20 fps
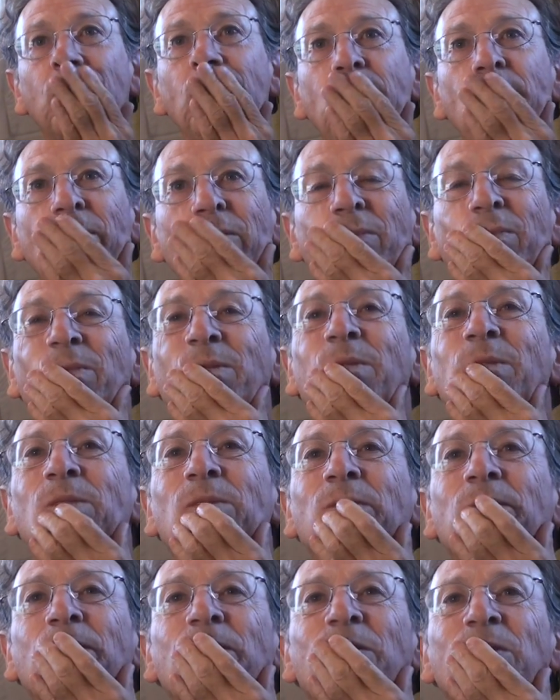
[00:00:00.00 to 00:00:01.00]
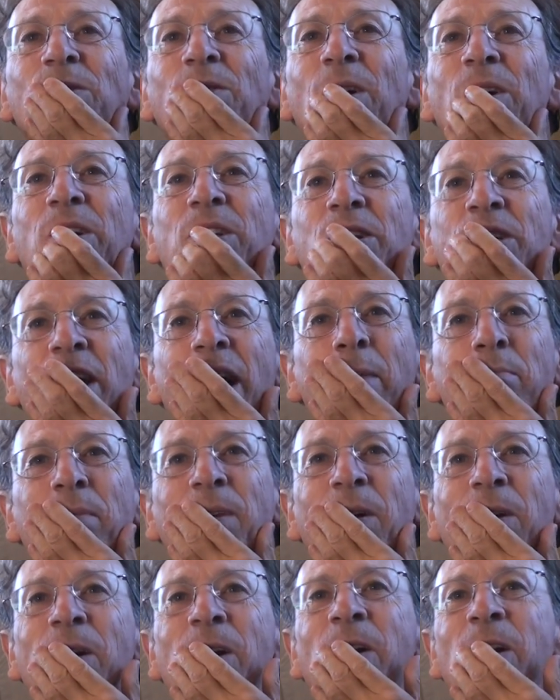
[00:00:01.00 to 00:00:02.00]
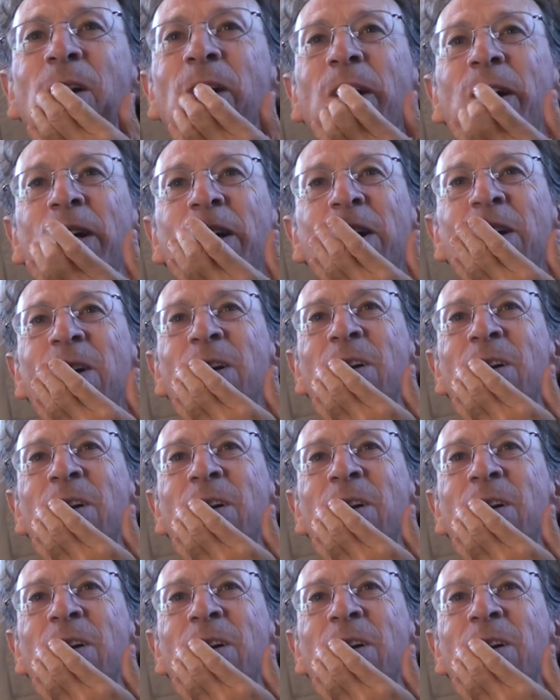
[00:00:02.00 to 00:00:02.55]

page, first chapter, yeah.